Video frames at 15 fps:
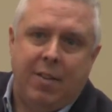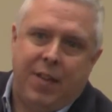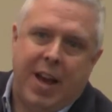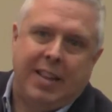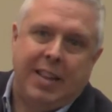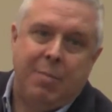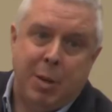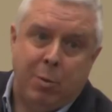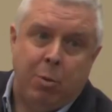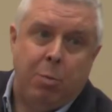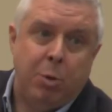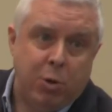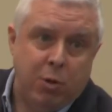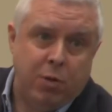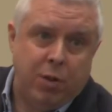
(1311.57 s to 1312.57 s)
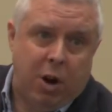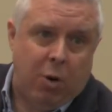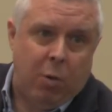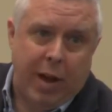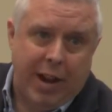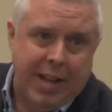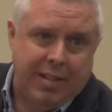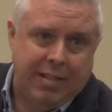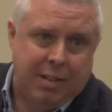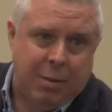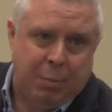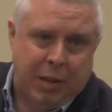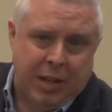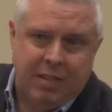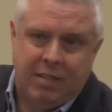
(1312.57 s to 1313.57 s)
In fact, they've been removed already in
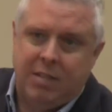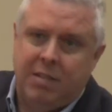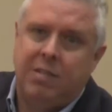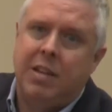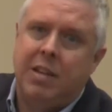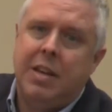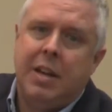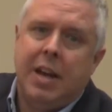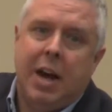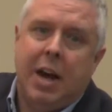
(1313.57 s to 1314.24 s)
some places.